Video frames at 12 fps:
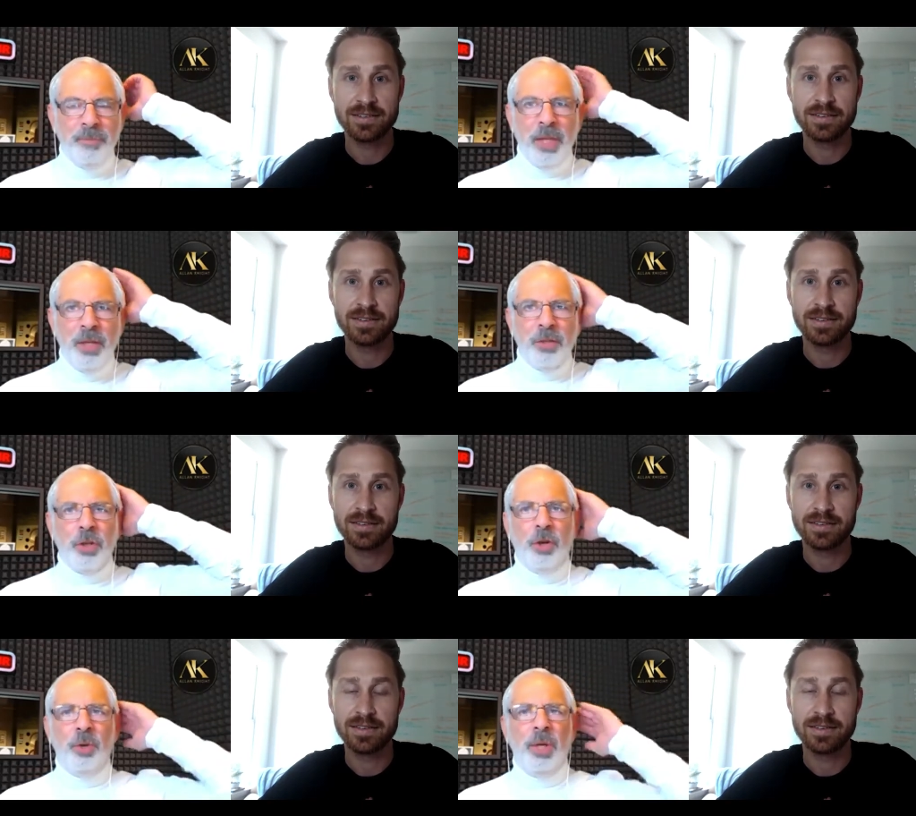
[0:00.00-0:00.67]

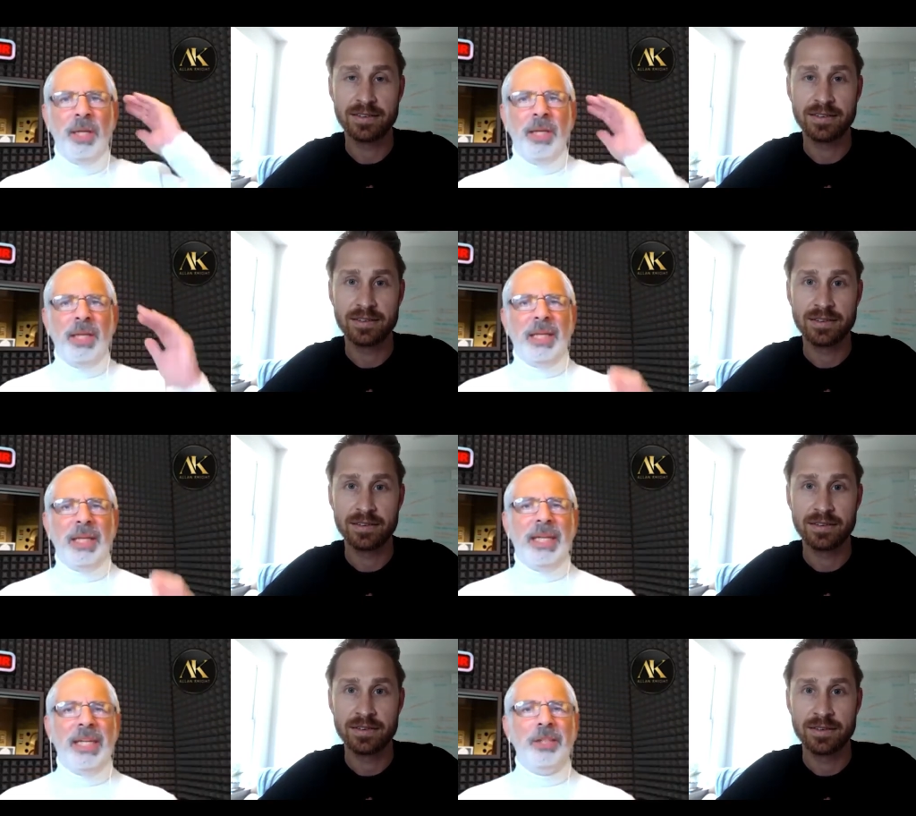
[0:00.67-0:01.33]
Speaker 1: So
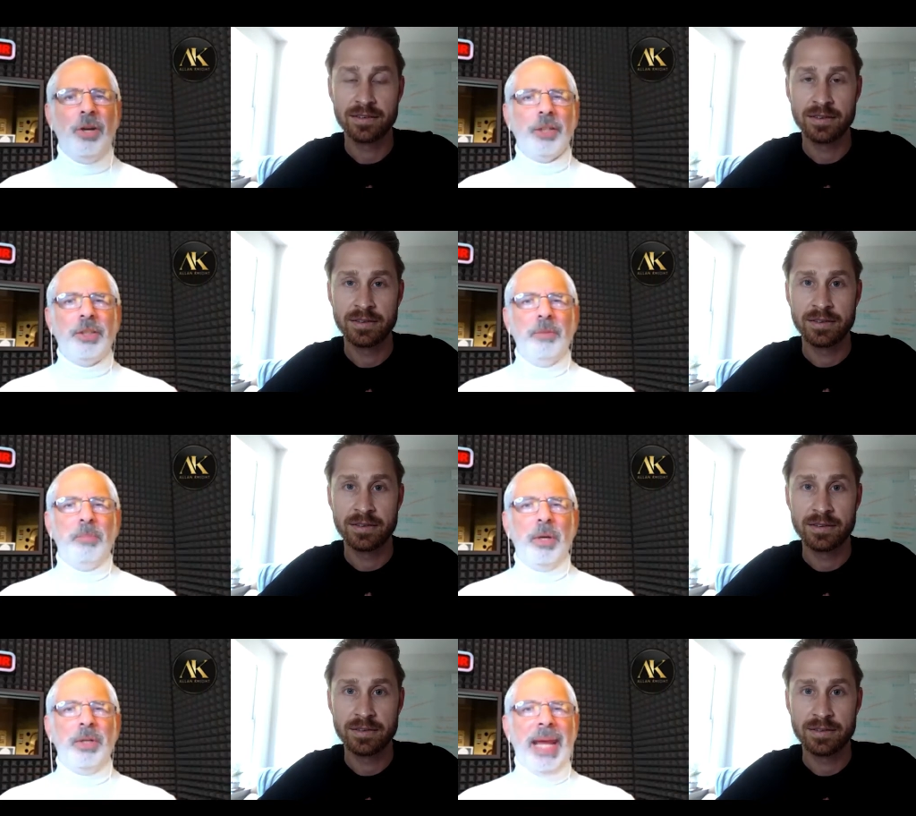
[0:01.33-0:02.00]
he talked
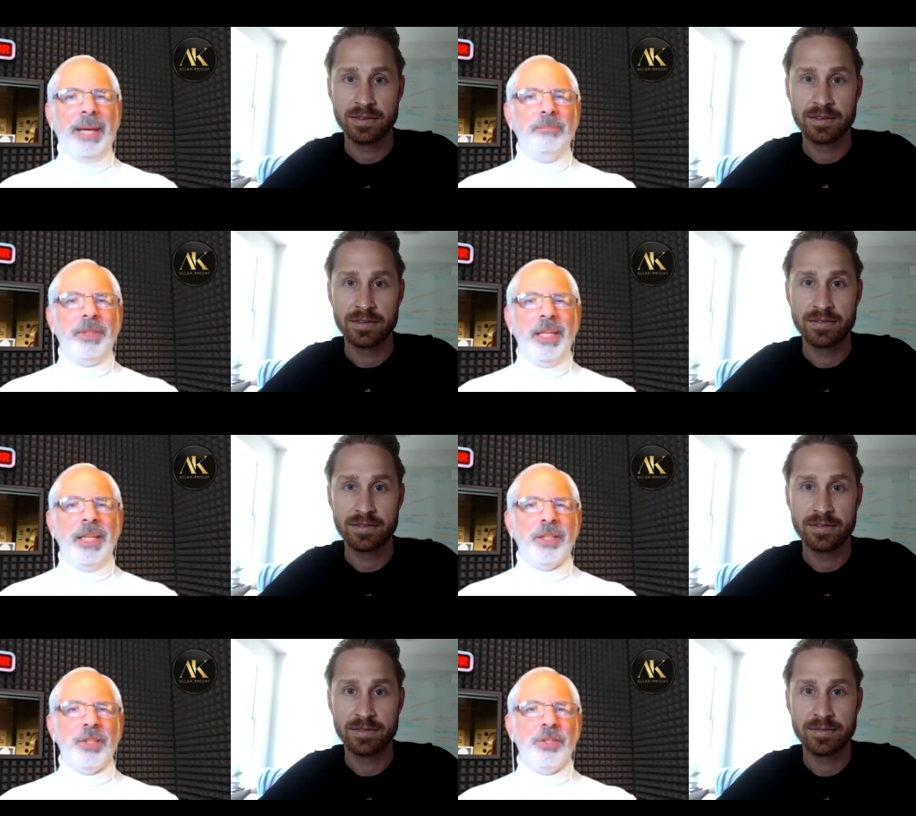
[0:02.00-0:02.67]
about
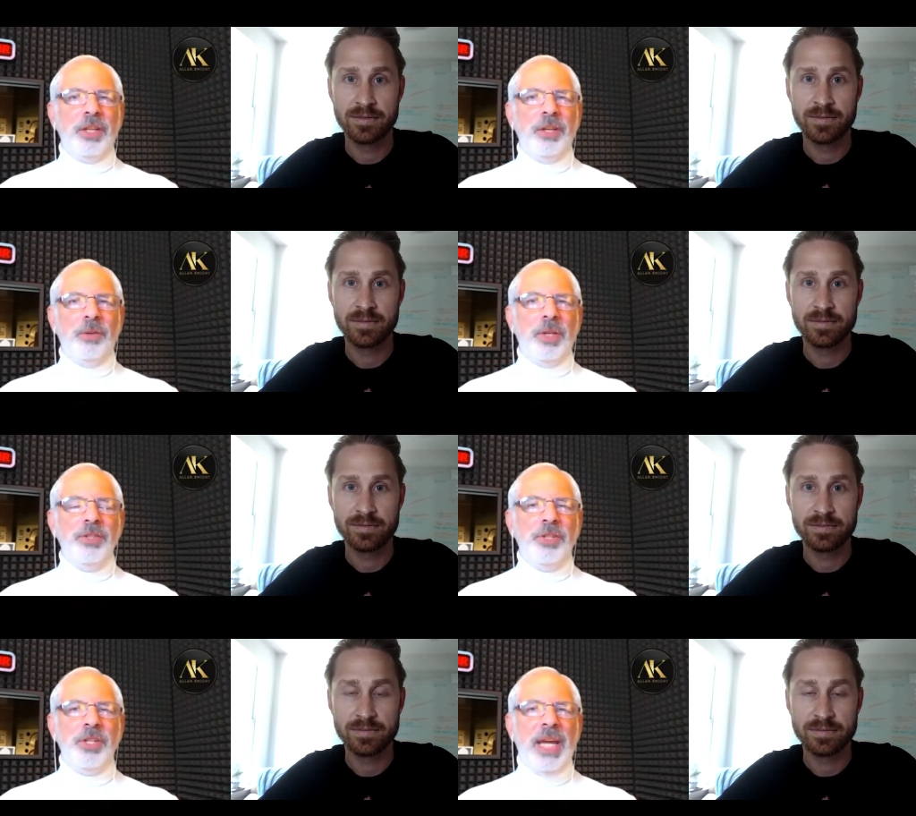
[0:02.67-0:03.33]
emptiness because
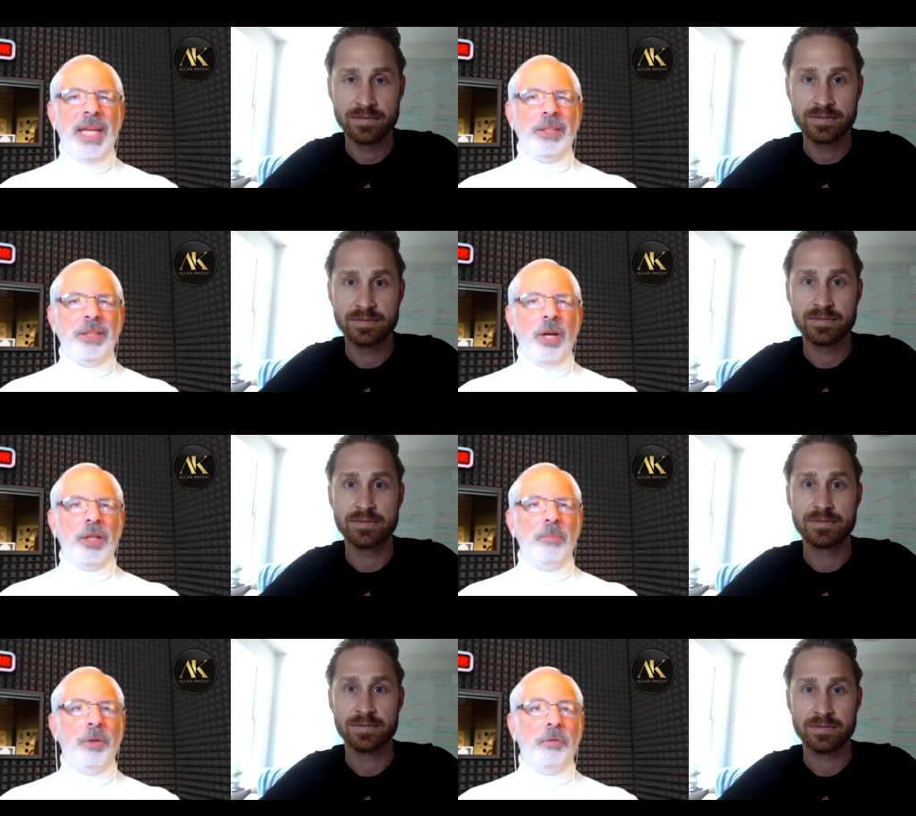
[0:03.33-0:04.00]
in Zen they
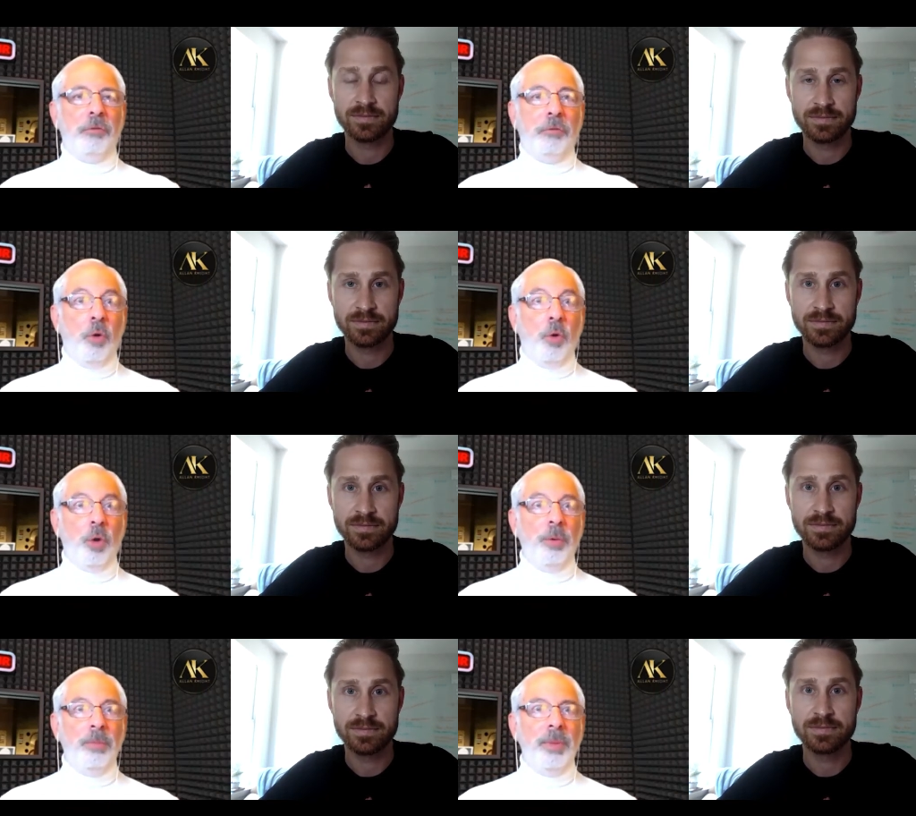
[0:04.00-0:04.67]
talk about
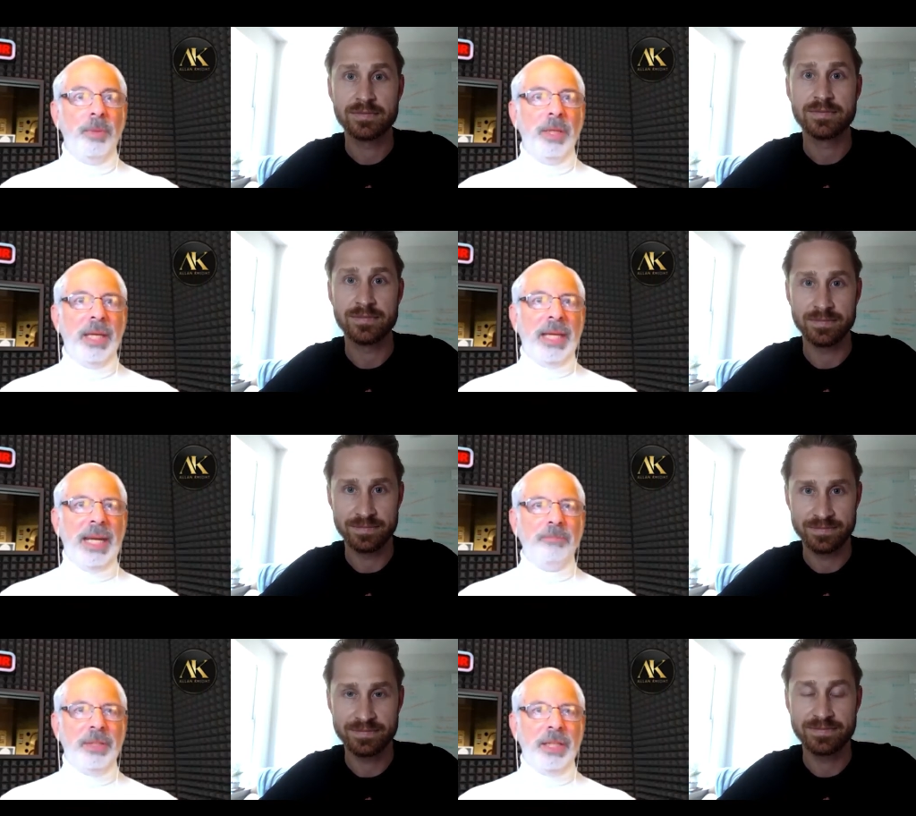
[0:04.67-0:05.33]
form and
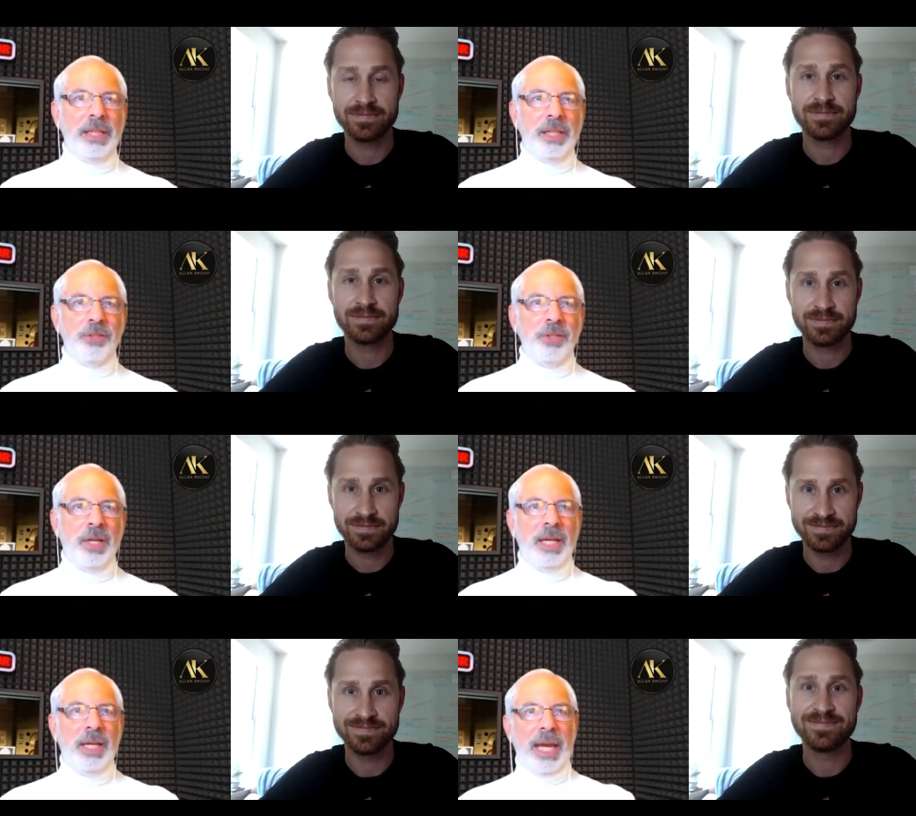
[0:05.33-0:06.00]
emptiness.
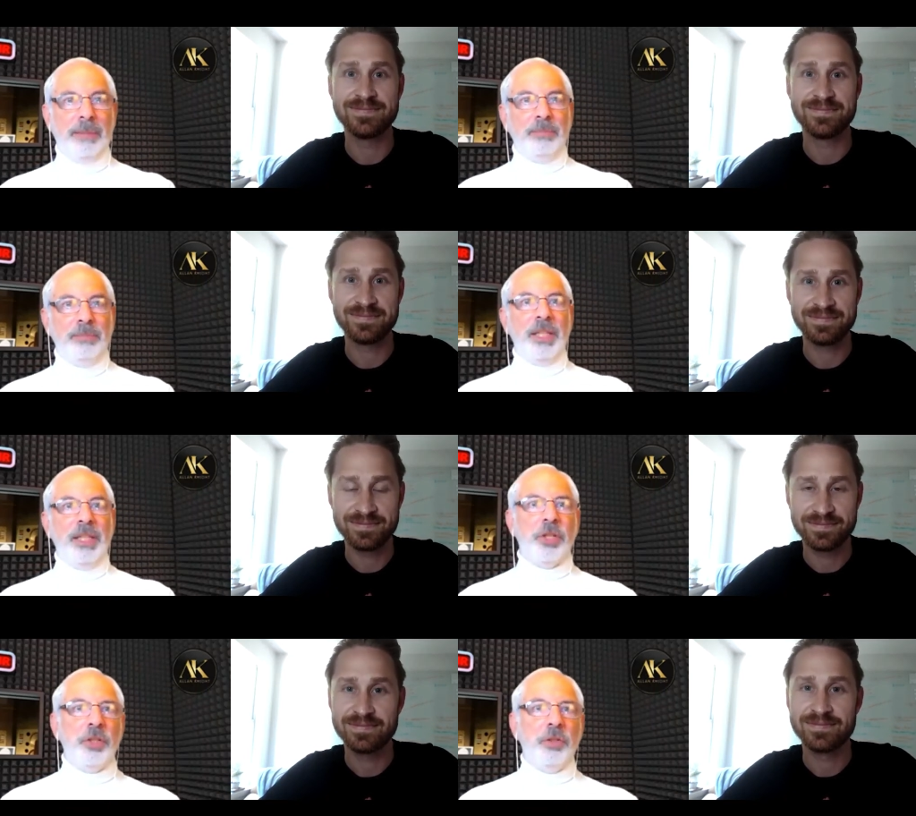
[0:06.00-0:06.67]
Mm-hmm. Emptiness is